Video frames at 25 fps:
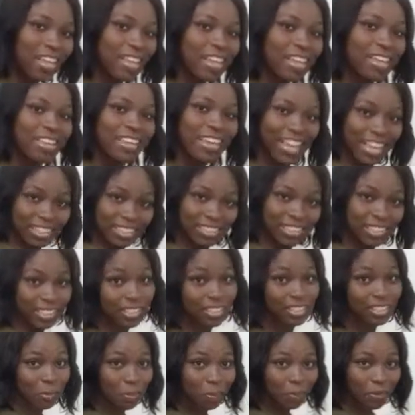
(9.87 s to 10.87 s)
Yes, this
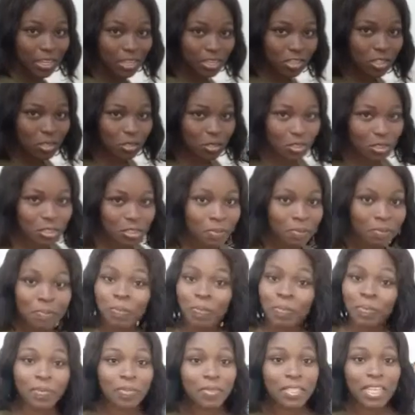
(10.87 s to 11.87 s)
is a playsuit,
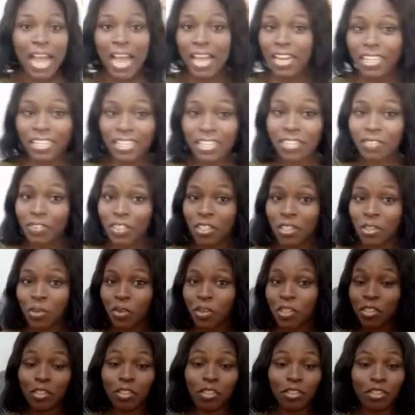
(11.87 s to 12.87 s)
and in this video,
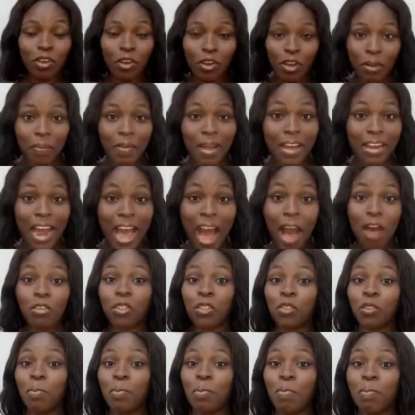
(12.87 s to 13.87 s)
we're going to talk about how
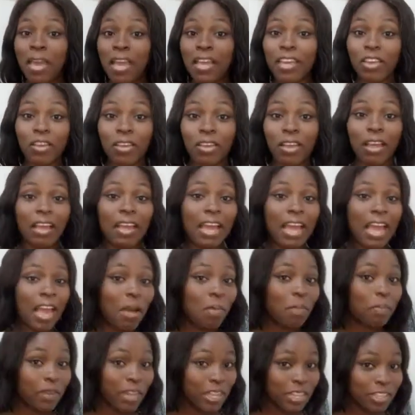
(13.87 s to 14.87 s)
to make
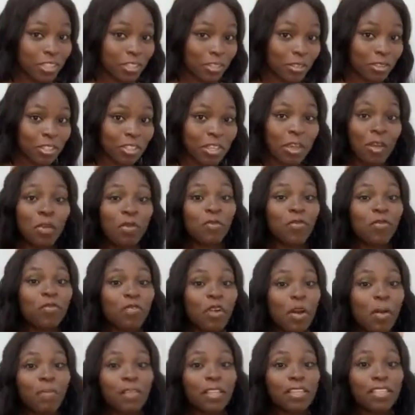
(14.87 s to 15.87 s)
a playsuit
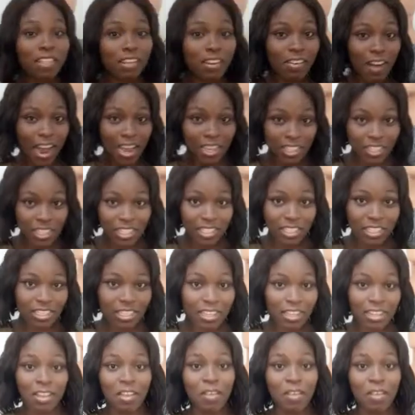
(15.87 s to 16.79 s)
from the scratch,